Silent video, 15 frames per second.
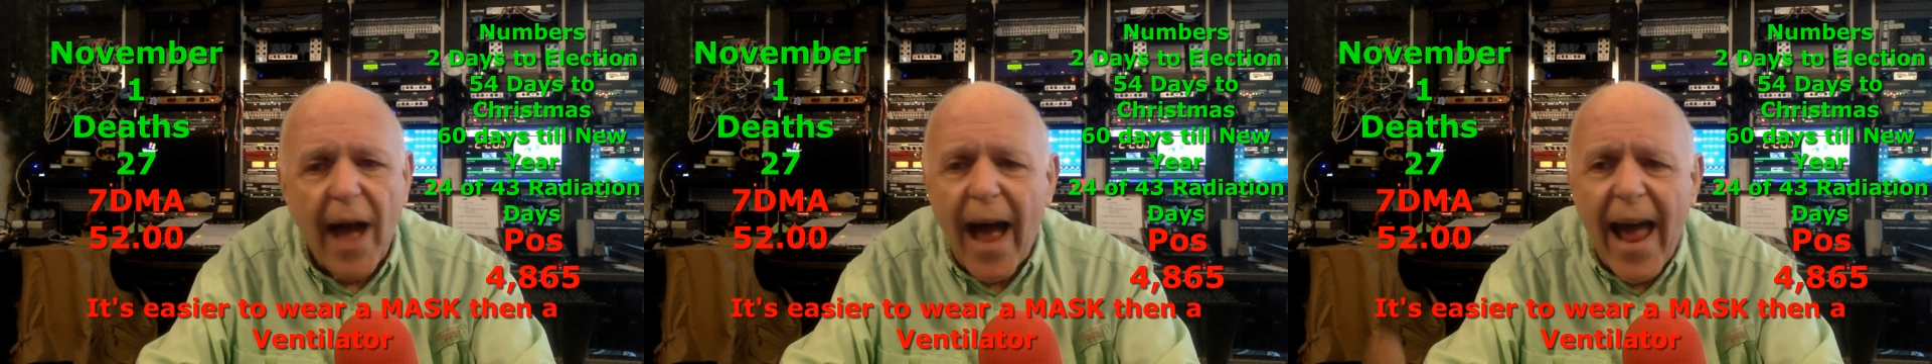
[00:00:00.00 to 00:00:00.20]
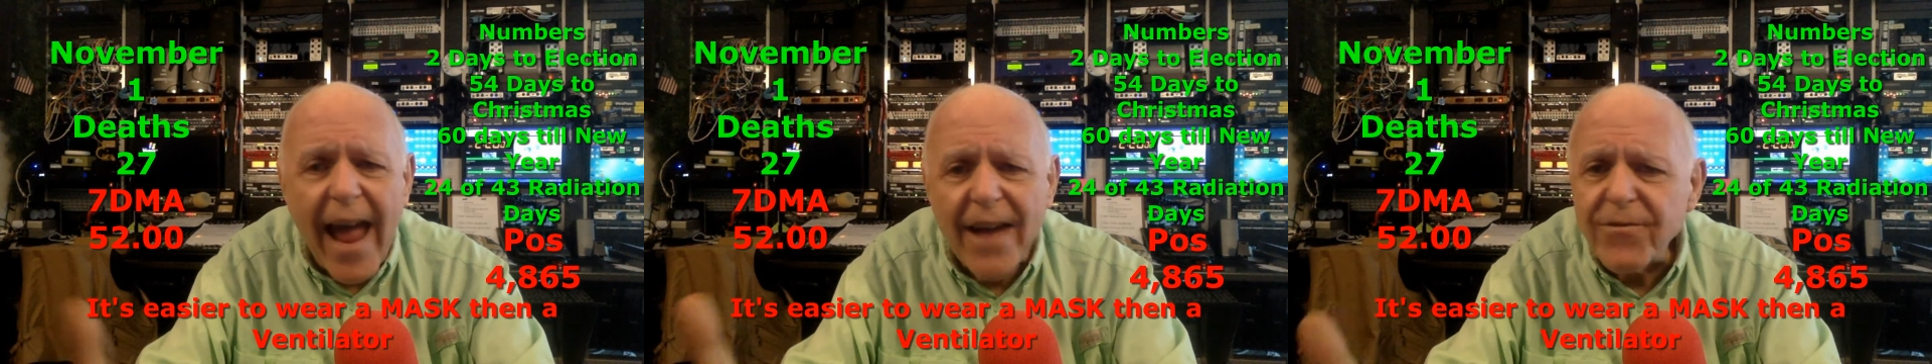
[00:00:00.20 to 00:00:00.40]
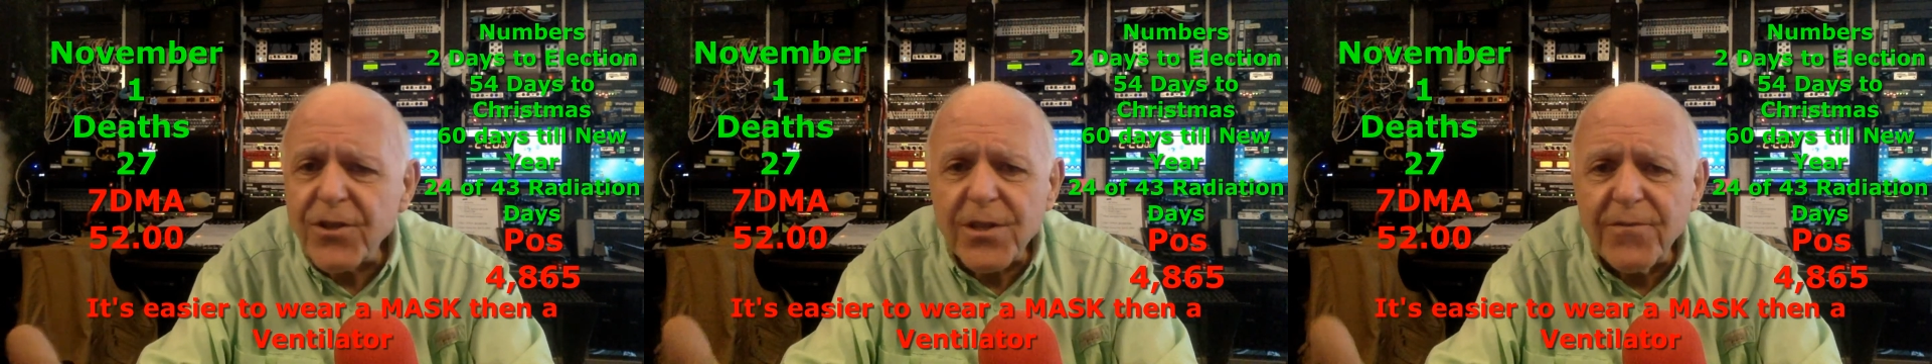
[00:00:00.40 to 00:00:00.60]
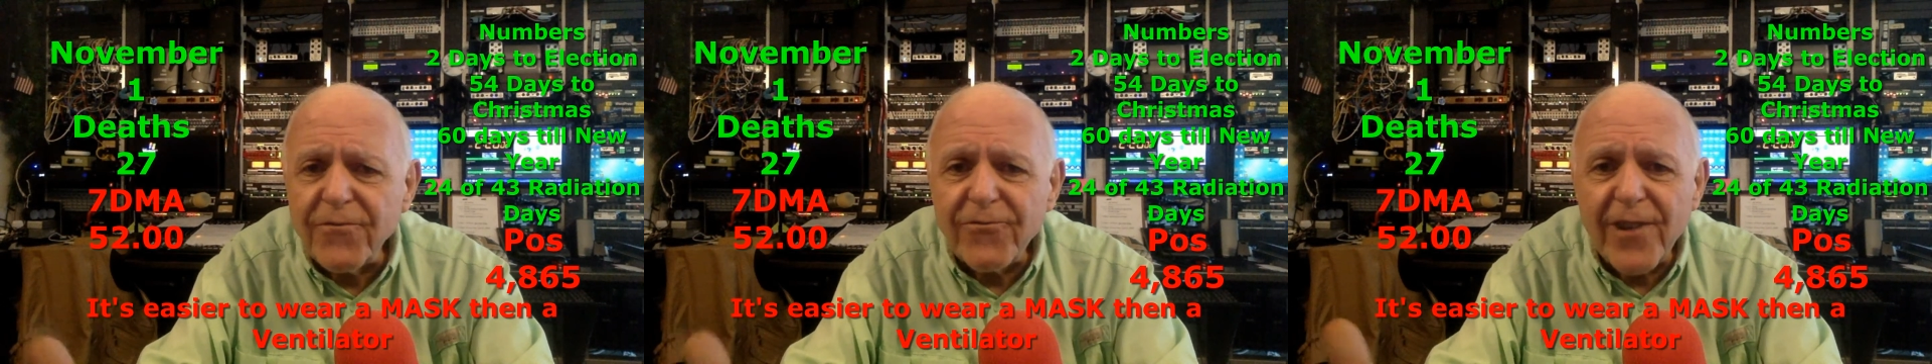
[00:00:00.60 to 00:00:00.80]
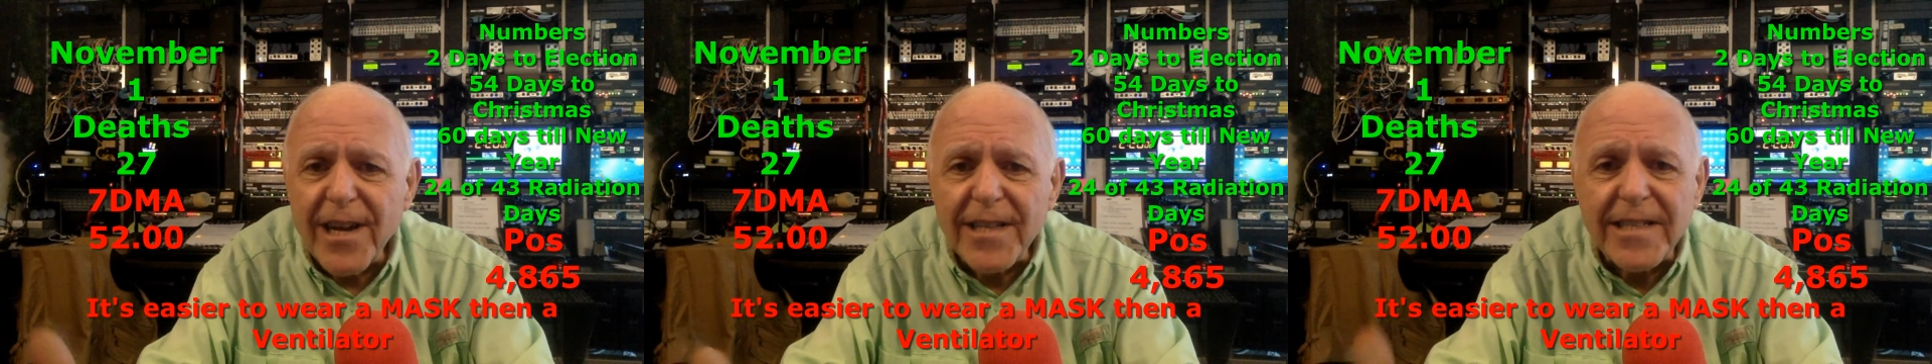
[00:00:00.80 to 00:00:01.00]
I have some
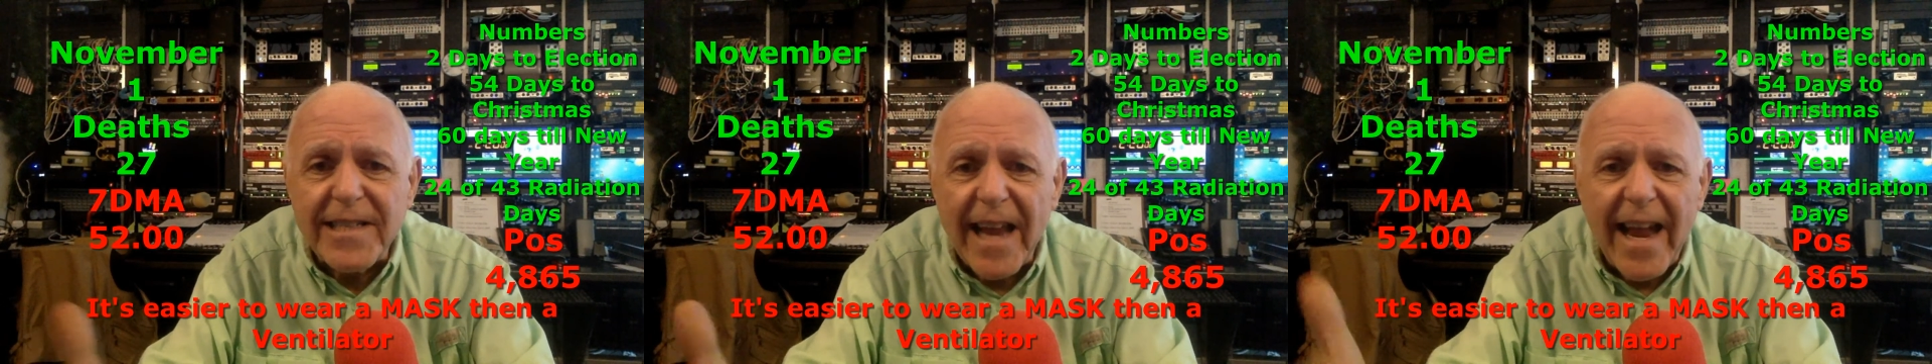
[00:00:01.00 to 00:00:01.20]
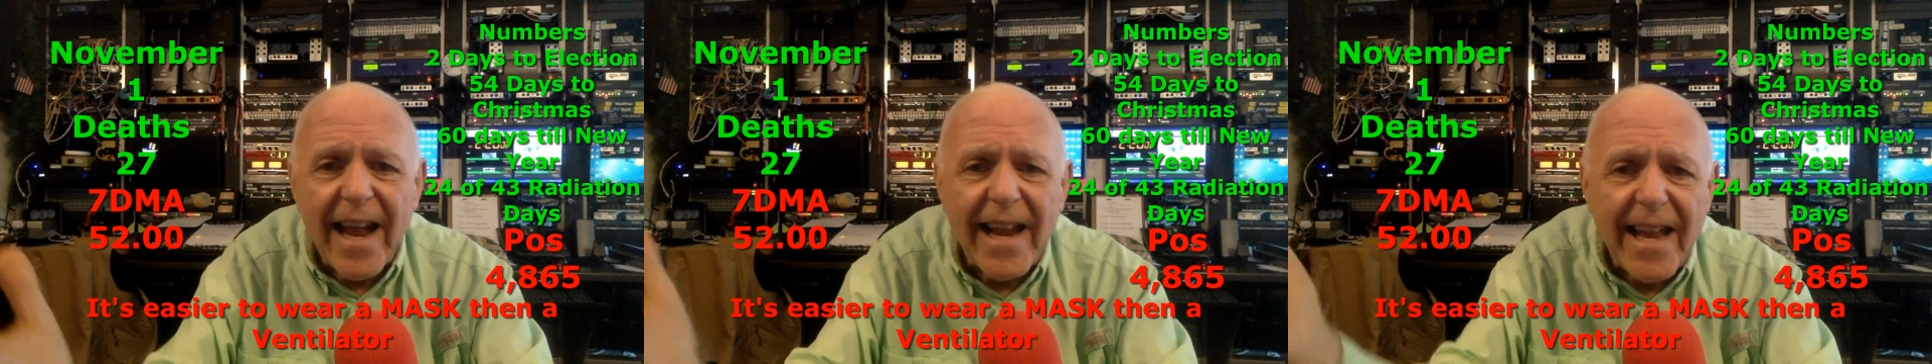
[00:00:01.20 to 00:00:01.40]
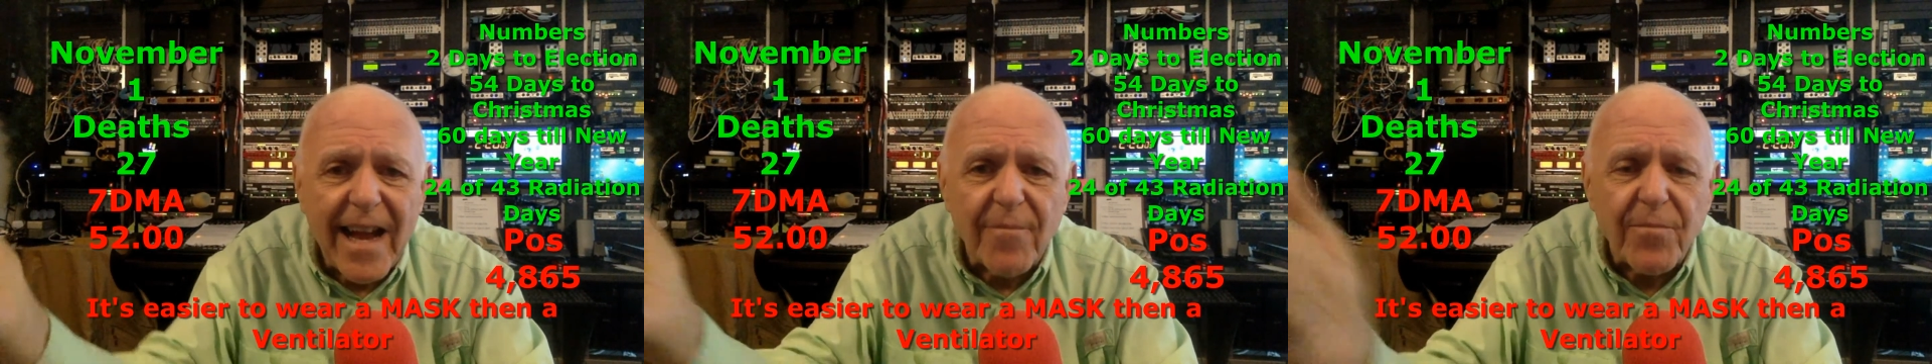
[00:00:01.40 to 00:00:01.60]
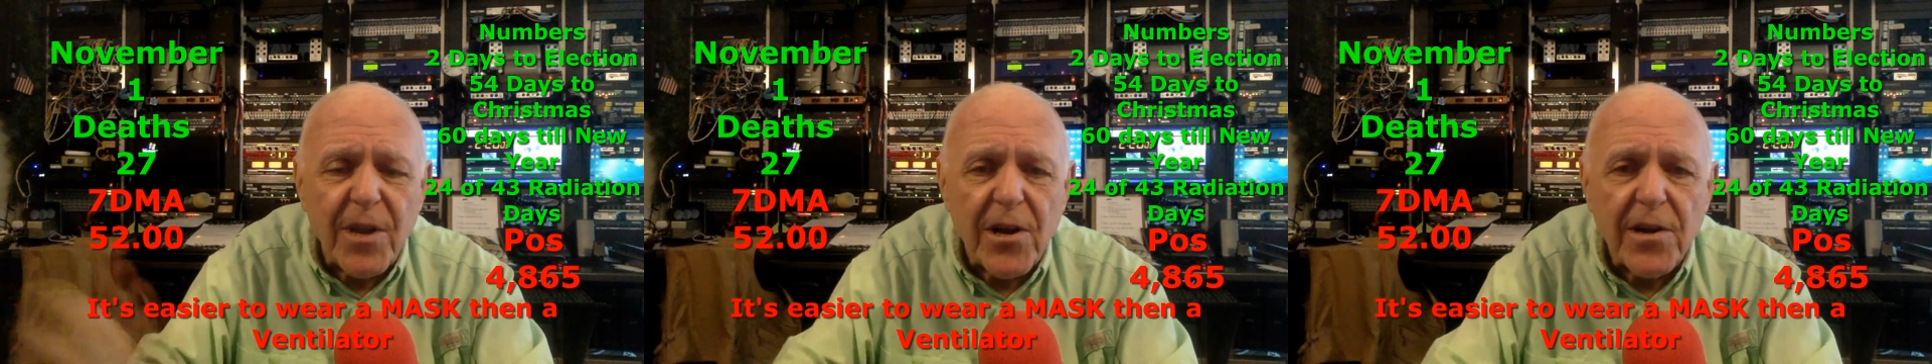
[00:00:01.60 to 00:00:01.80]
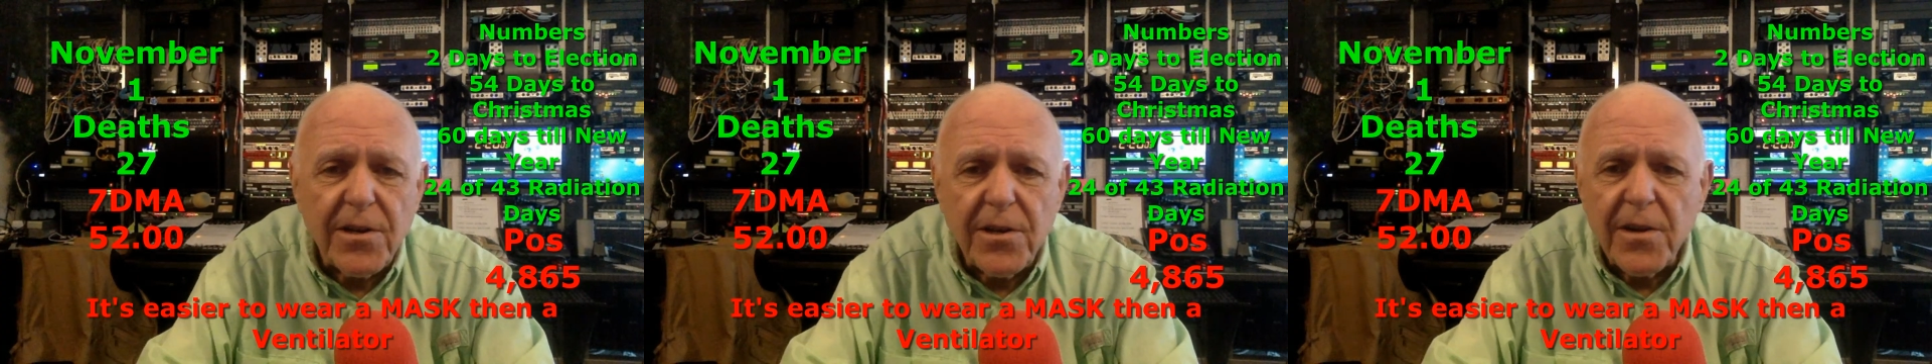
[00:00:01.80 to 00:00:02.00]
friends, Danny up
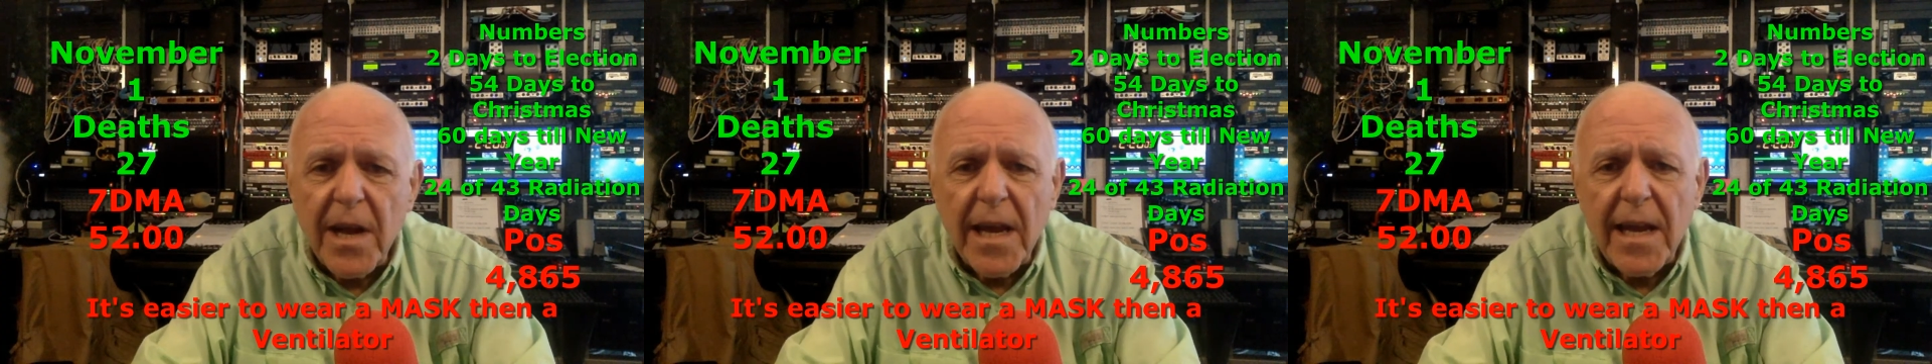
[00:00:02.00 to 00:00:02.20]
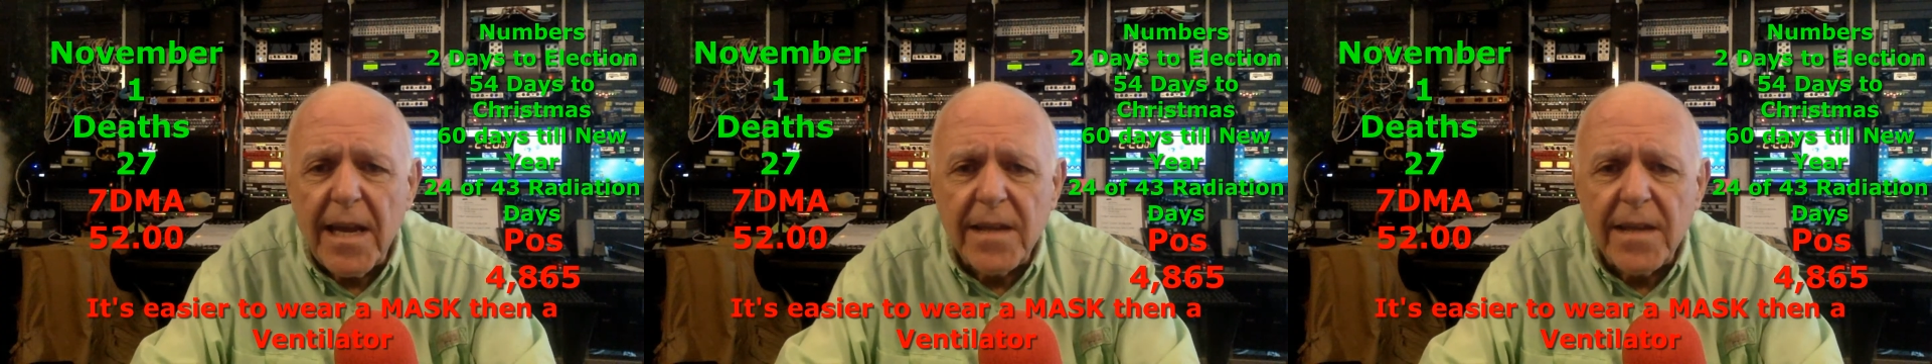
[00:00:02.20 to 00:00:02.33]
there, and